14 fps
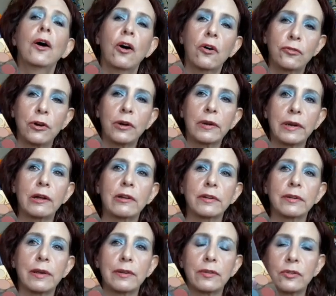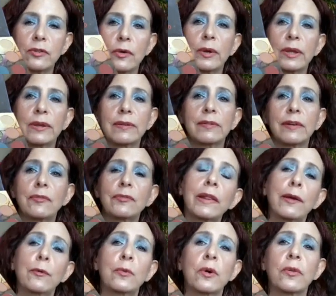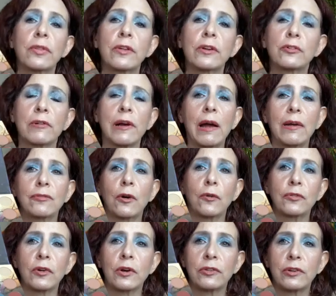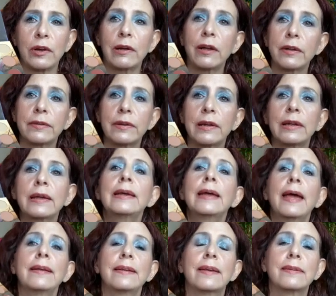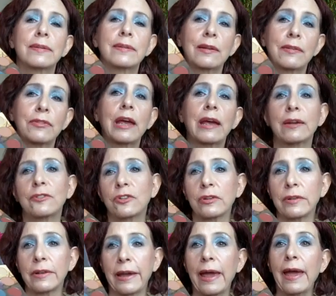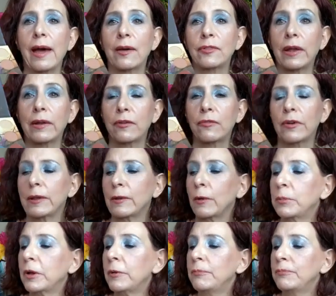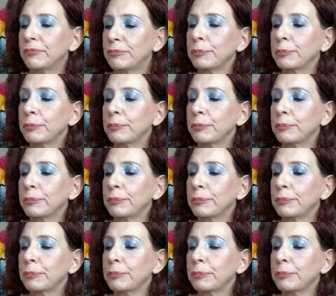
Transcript: over at Ulta, so it's definitely worth a drive over to Ulta to see if they actually have it available.